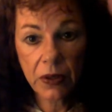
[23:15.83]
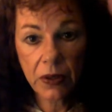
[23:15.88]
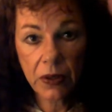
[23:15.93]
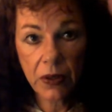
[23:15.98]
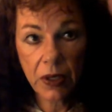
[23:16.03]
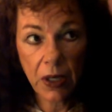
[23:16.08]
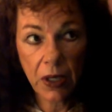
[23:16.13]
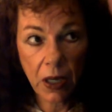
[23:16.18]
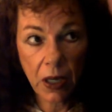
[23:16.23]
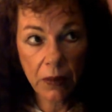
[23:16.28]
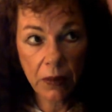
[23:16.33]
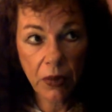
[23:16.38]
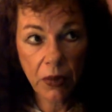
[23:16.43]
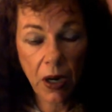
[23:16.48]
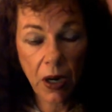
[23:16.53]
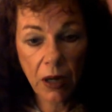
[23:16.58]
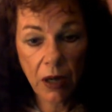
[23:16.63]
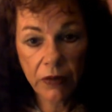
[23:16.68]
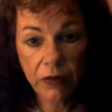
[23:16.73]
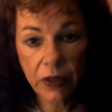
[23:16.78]
the
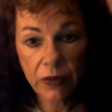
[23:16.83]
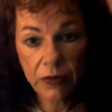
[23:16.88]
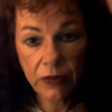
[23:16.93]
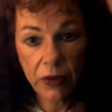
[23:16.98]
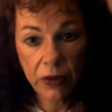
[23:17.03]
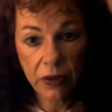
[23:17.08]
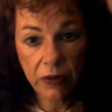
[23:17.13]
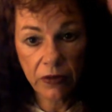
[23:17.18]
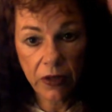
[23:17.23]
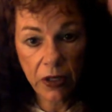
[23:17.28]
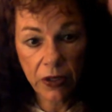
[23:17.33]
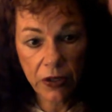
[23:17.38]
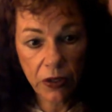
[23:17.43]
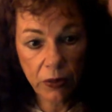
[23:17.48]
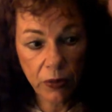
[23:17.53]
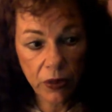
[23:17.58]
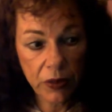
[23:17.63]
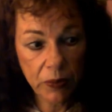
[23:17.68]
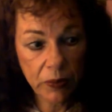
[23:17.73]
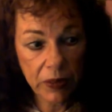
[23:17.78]
nonprofit, for the Follow
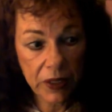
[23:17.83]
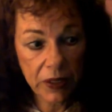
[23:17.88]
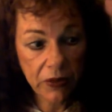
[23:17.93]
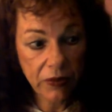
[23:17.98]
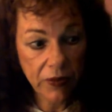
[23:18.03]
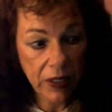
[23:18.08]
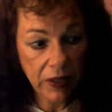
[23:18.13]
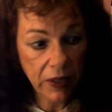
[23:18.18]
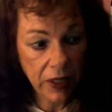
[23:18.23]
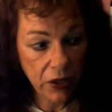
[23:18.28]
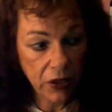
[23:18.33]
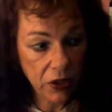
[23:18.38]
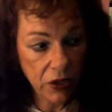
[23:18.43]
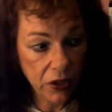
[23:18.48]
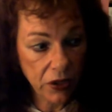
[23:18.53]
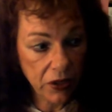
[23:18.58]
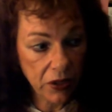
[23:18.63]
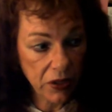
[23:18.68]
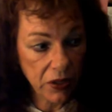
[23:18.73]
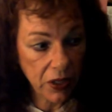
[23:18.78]
Your Bliss
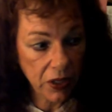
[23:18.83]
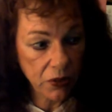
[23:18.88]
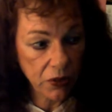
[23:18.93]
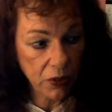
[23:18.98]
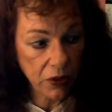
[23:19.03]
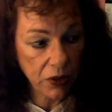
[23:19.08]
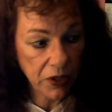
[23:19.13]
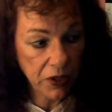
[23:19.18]
Foundation, since that's what we're